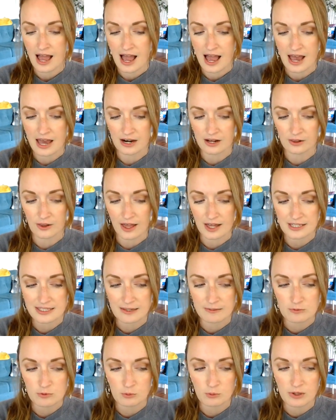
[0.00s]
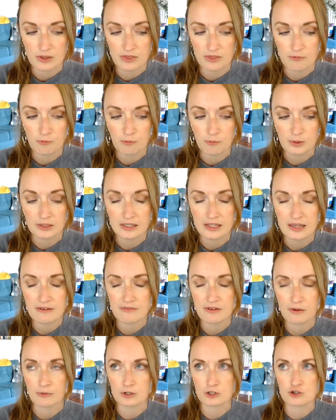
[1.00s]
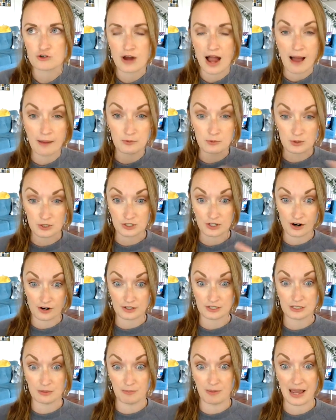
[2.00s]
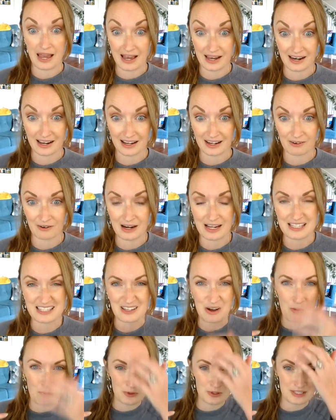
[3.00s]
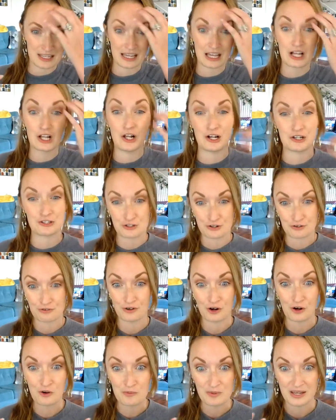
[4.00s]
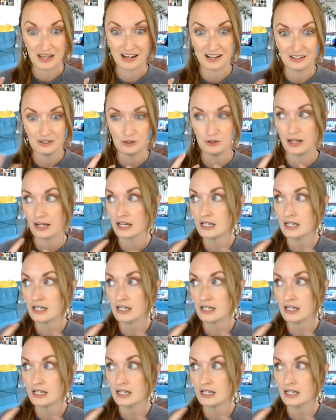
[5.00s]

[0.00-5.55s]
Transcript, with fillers: and a lot of times when we th- believe that we're trapped, we start to panic, right? It's almost like claustrophobia. You like,